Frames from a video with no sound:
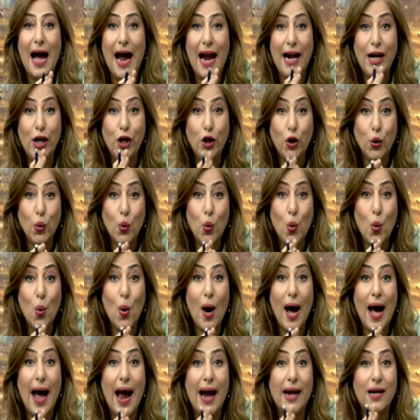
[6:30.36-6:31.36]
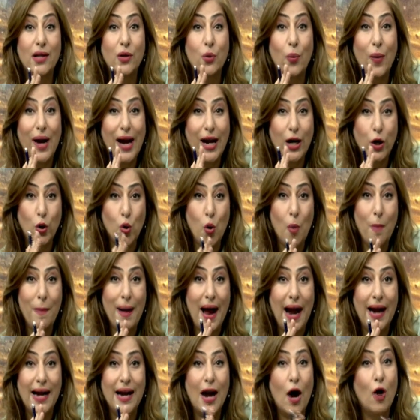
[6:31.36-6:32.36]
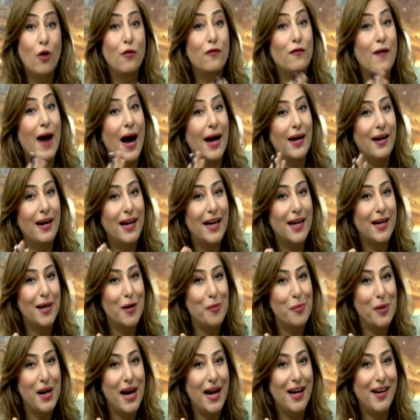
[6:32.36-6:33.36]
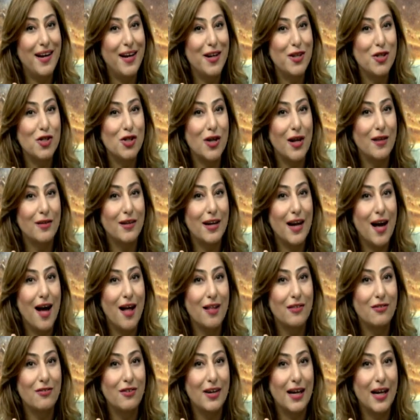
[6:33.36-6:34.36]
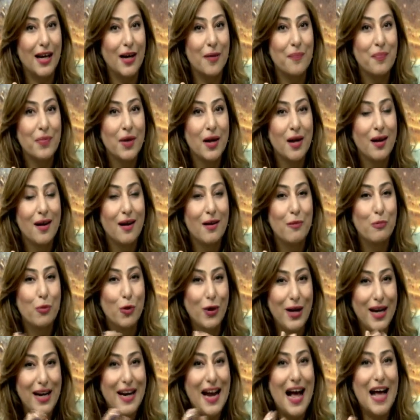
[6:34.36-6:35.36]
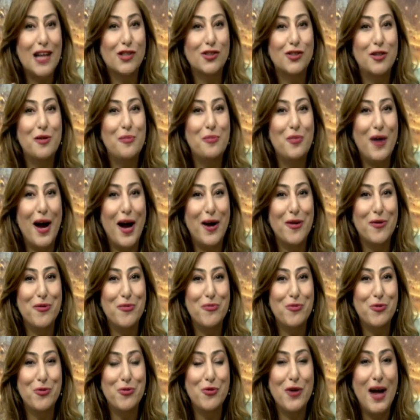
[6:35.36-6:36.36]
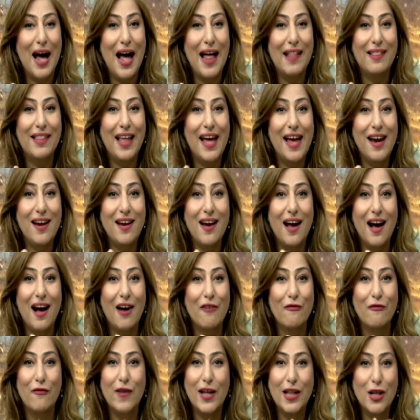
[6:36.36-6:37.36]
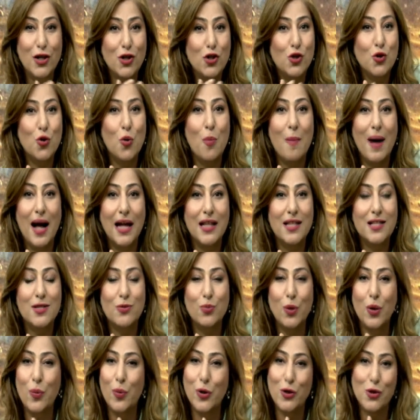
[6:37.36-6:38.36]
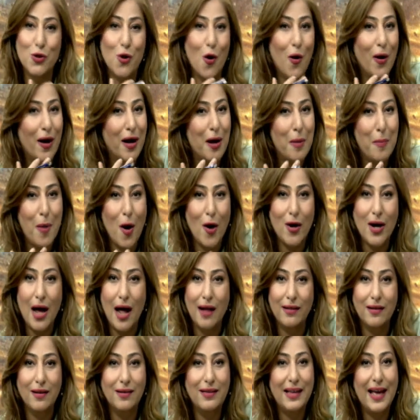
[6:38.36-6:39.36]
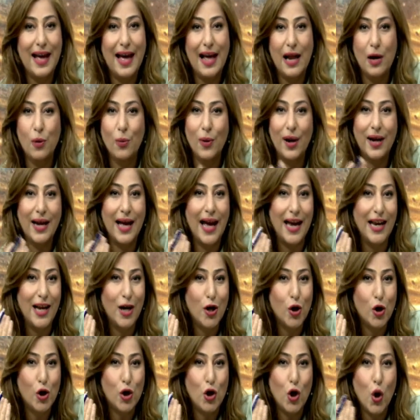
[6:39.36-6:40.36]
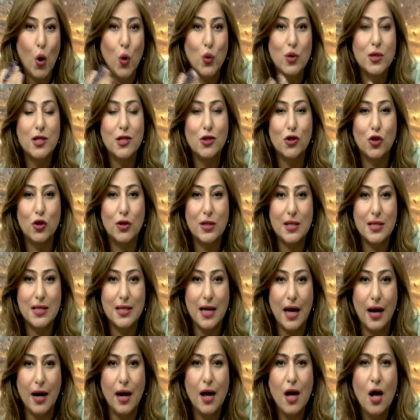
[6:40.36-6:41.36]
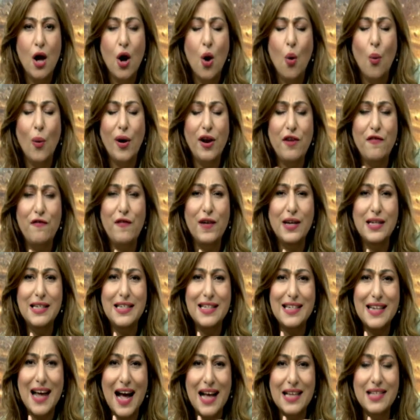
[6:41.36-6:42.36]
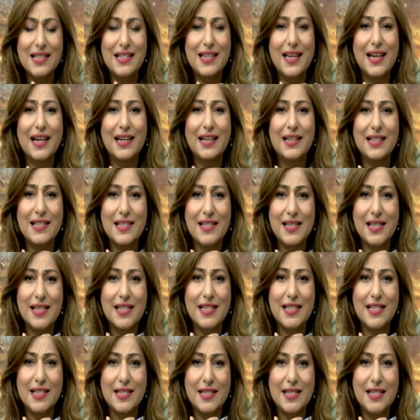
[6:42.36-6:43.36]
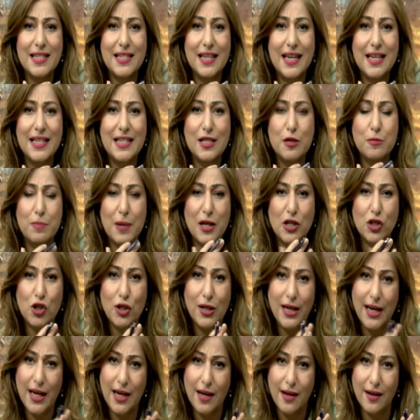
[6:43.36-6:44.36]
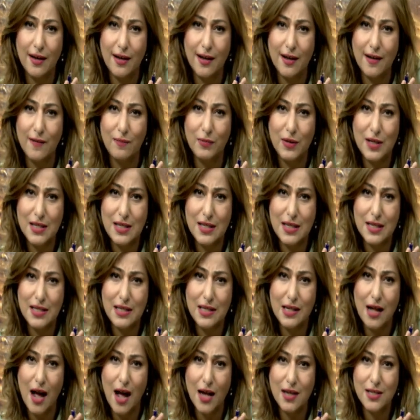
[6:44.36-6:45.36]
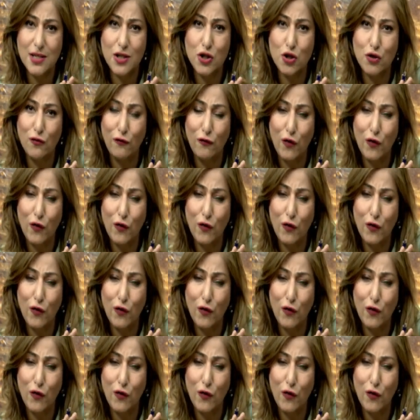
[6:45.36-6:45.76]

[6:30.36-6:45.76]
and 2 and the way 2 panned out finally culminating in Chandrayaan 3 putting right. national pride on moon and then within 2 months we were talking about Aditya L1 getting closer to the sun what a fantastic yes. consistency especially uh, this this last